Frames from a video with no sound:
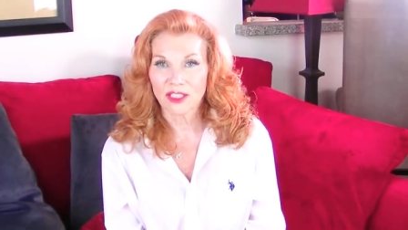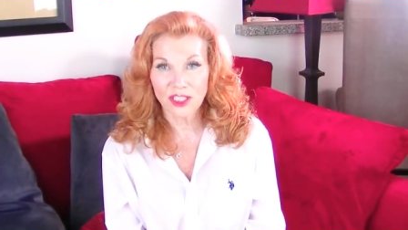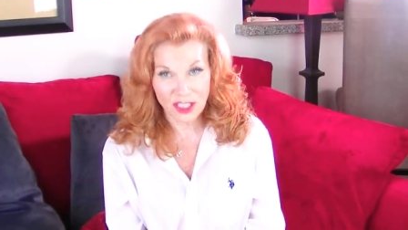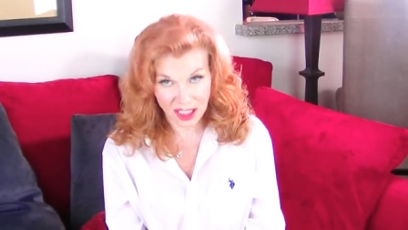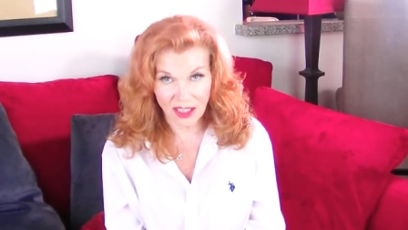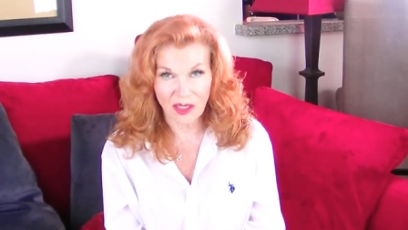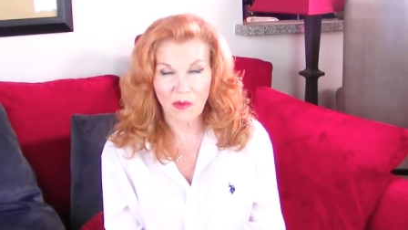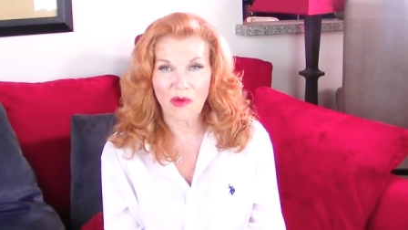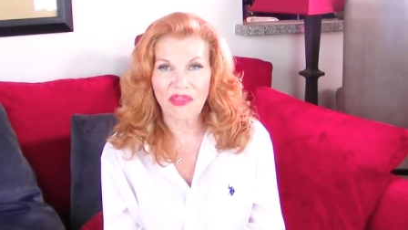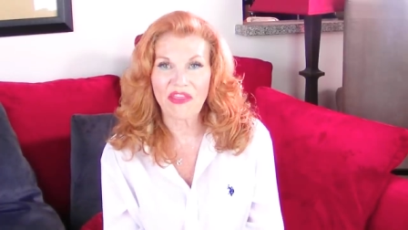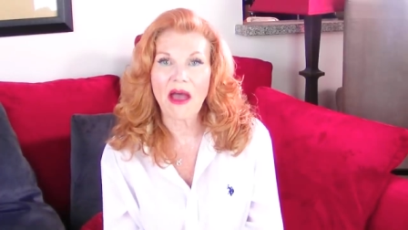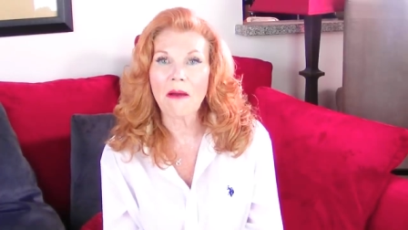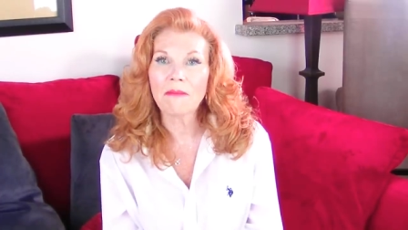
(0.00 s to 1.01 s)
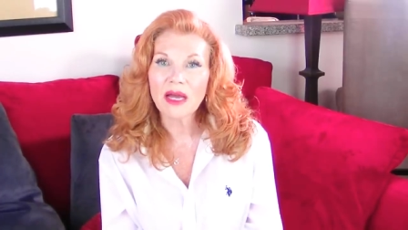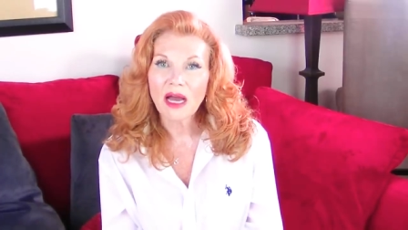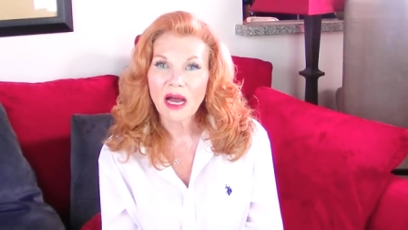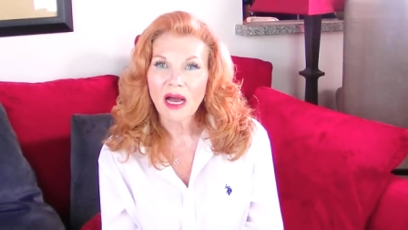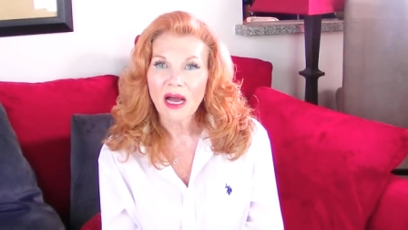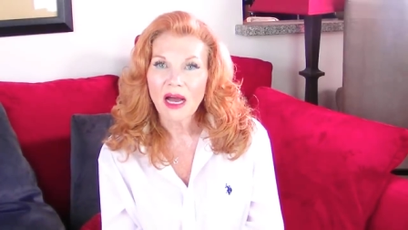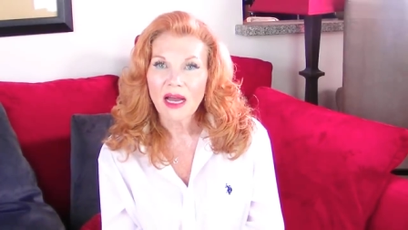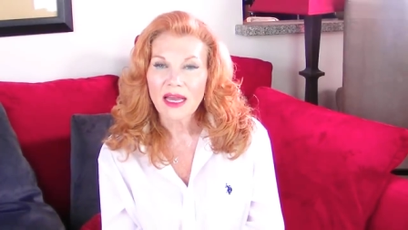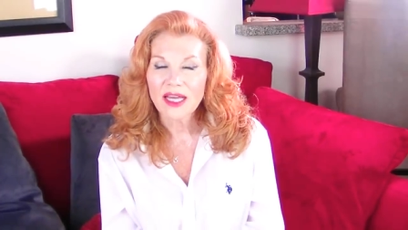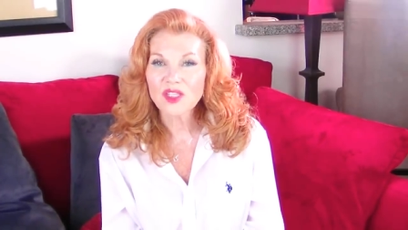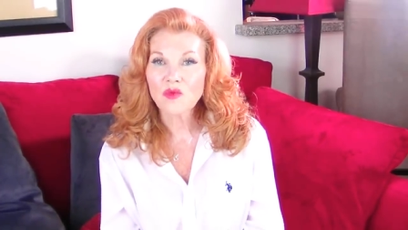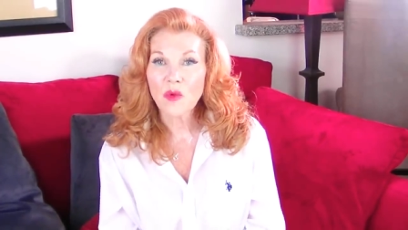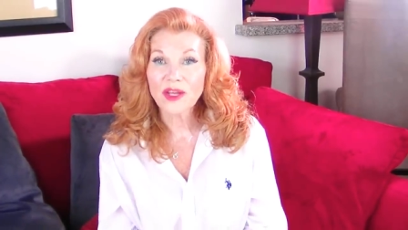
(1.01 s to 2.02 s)
to dealing with them
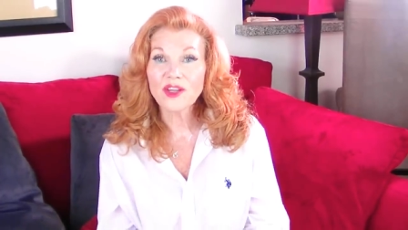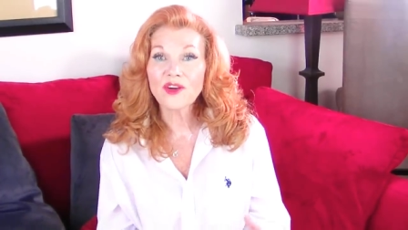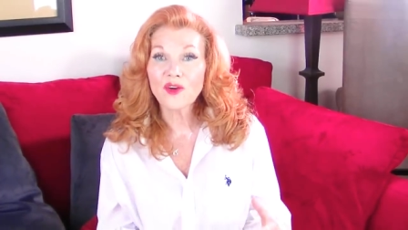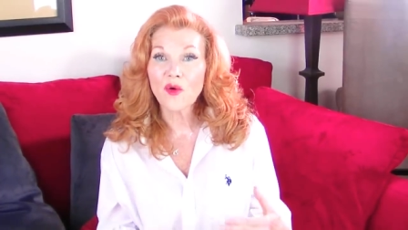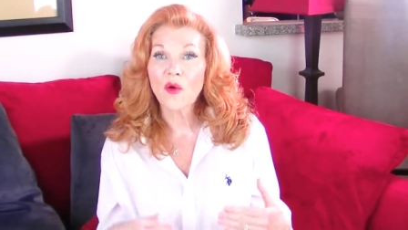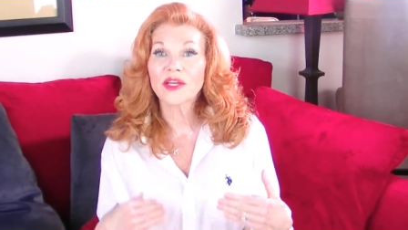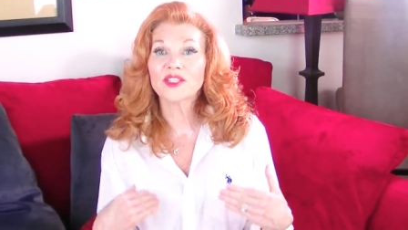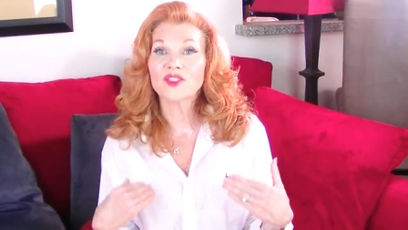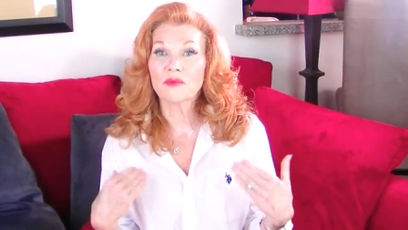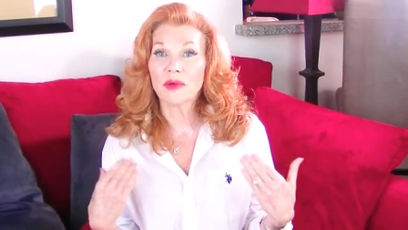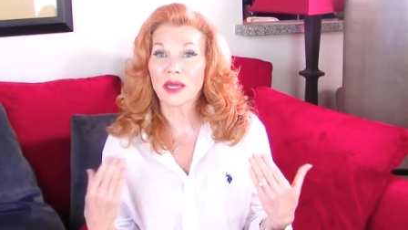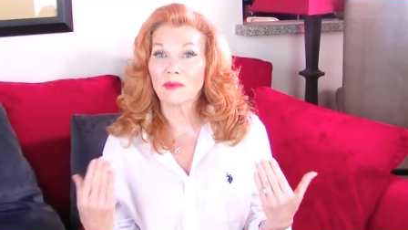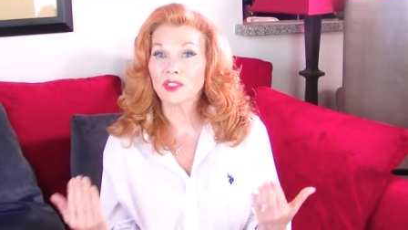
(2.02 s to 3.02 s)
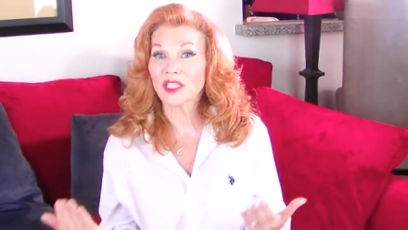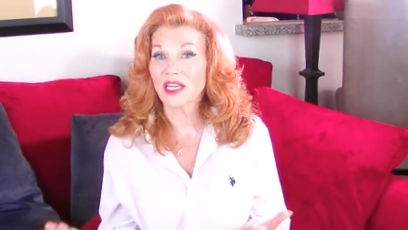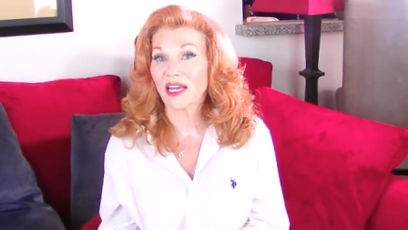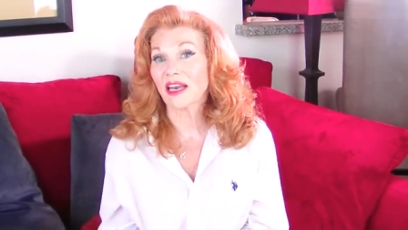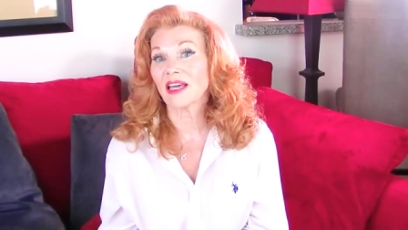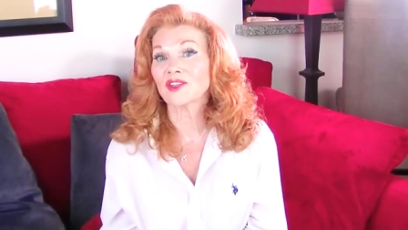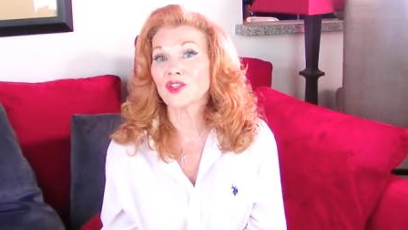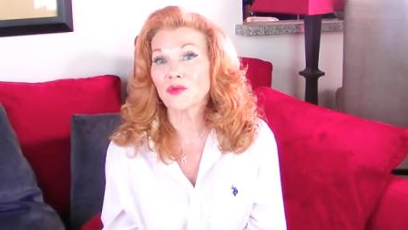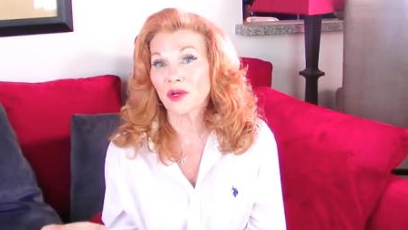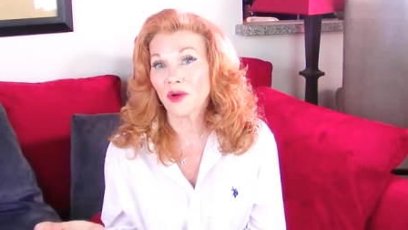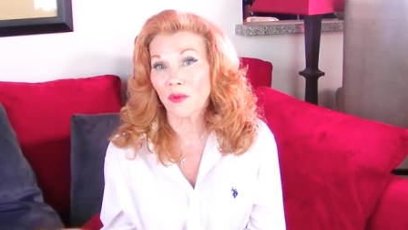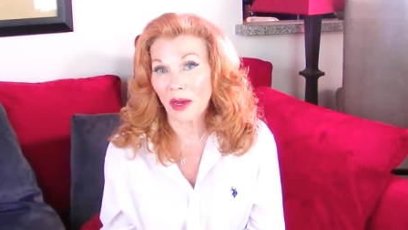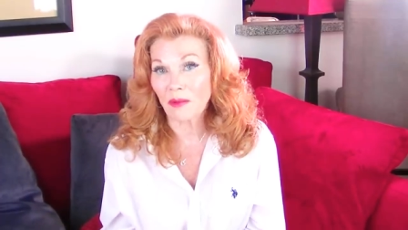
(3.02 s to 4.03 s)
is when you're going to be able to get
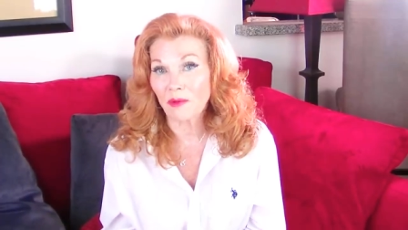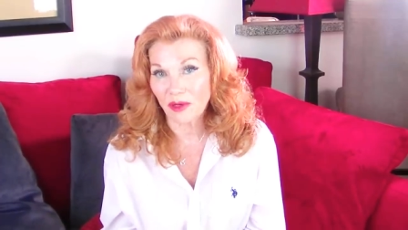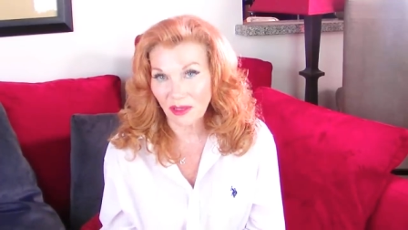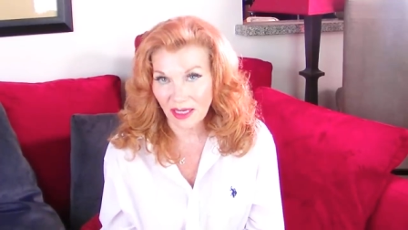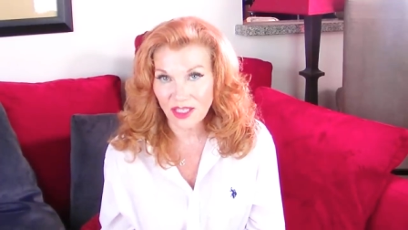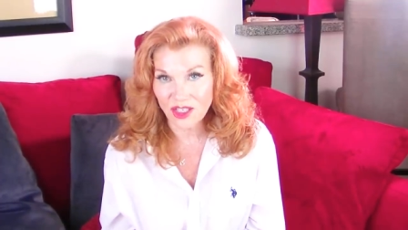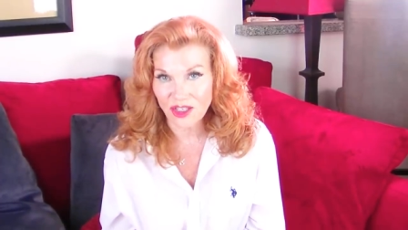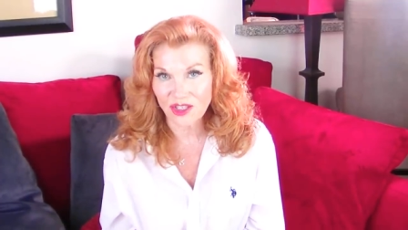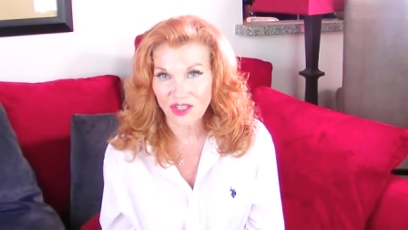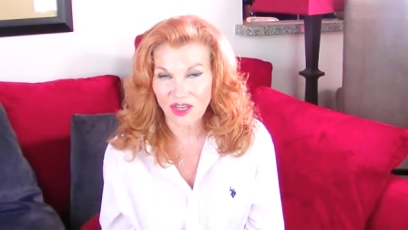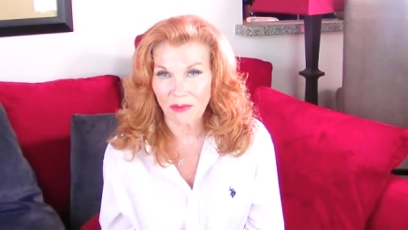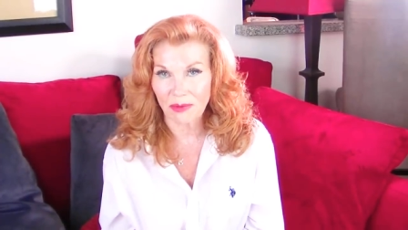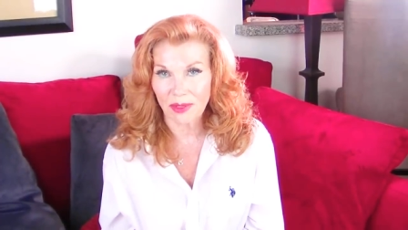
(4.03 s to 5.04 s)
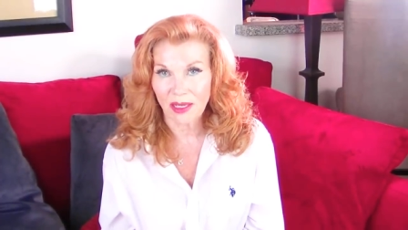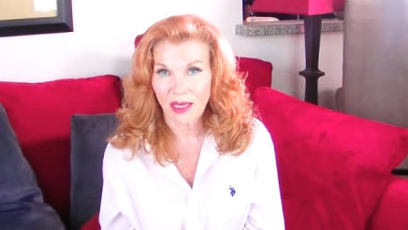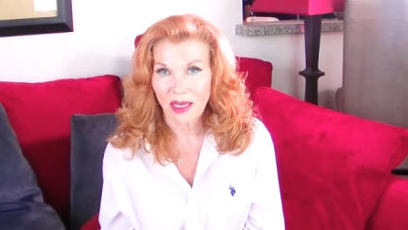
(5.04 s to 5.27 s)
into a great relationship,